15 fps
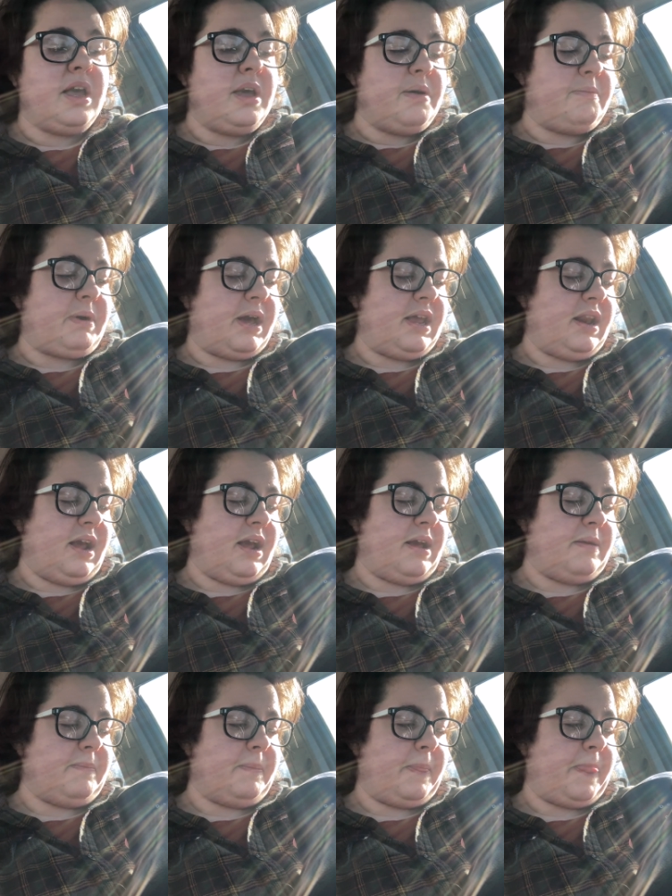But
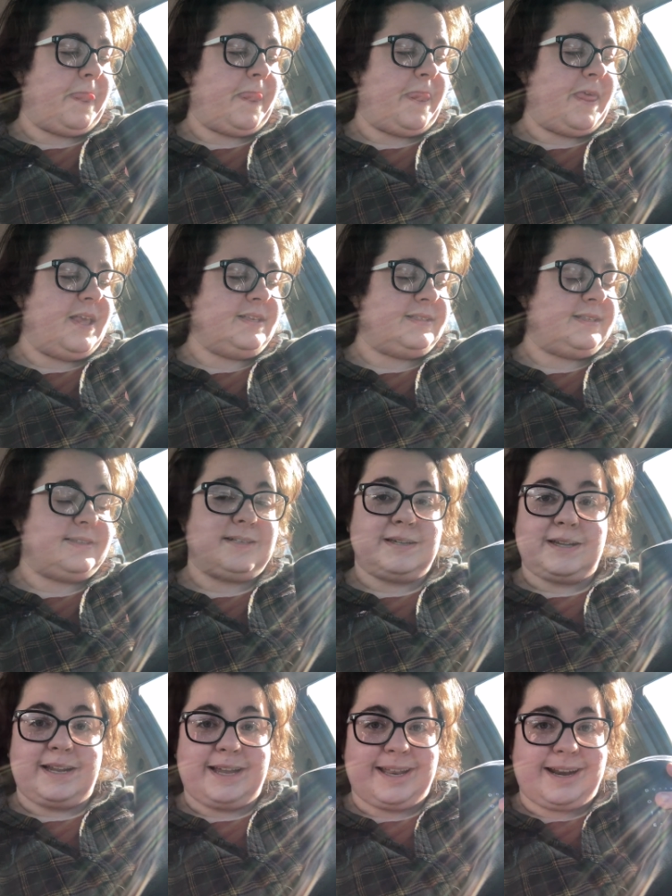um, this isn't
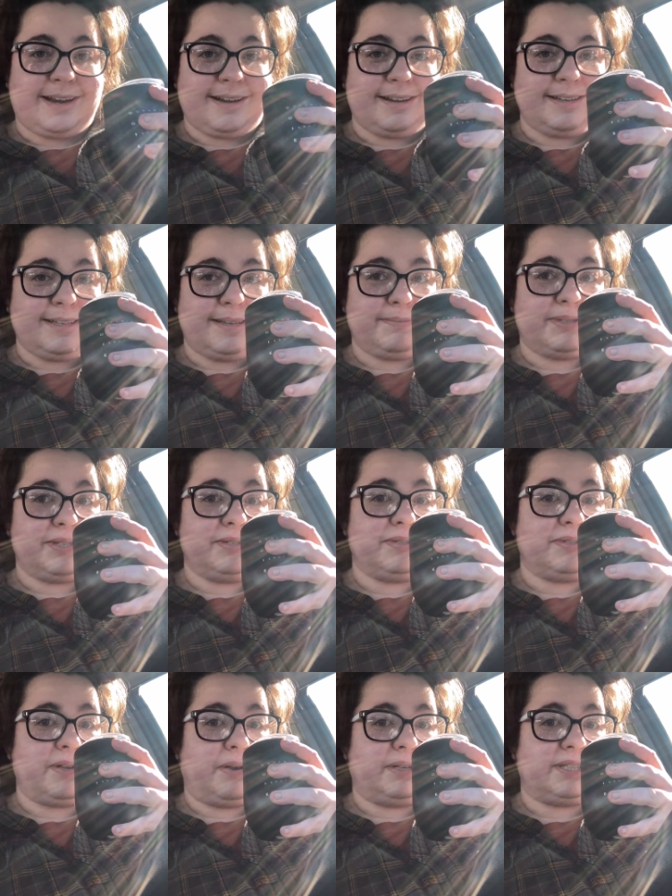going to get out anytime soon,
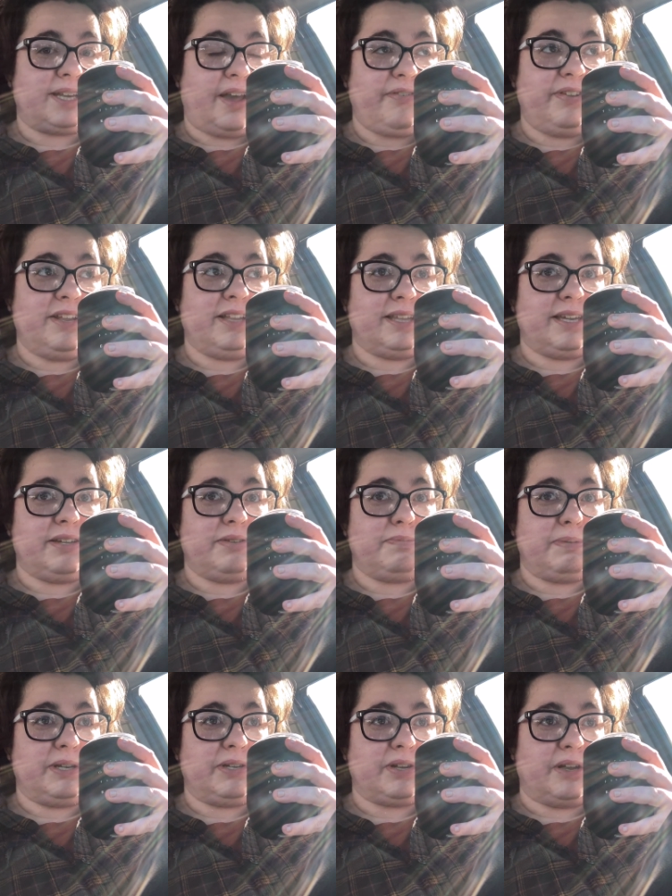so I'll definitely
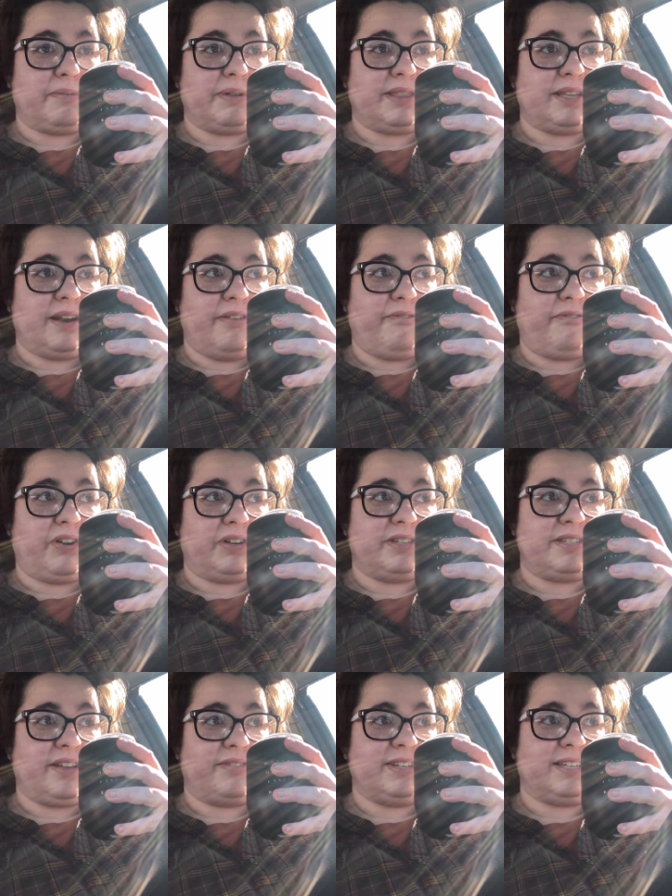be done with the first
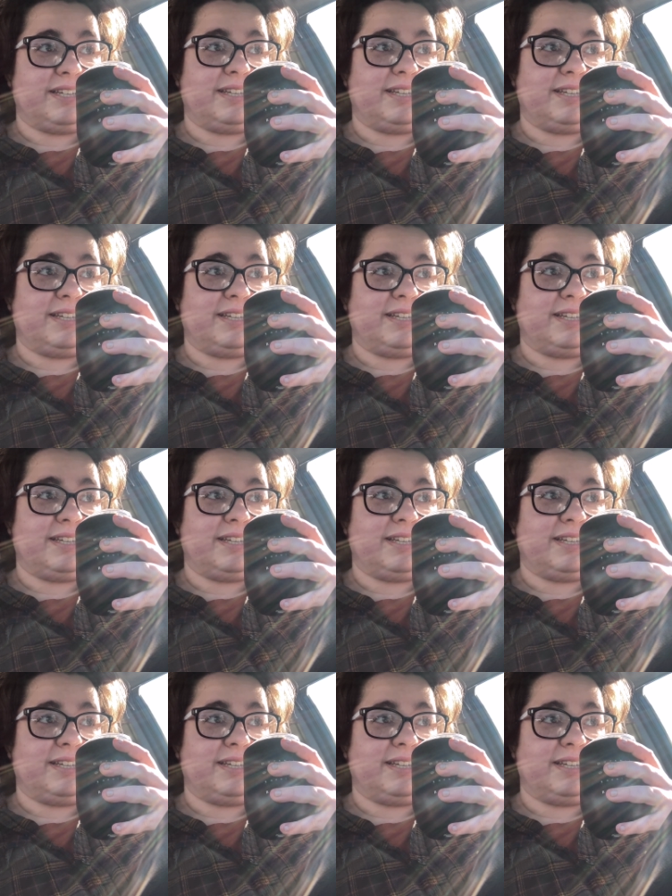17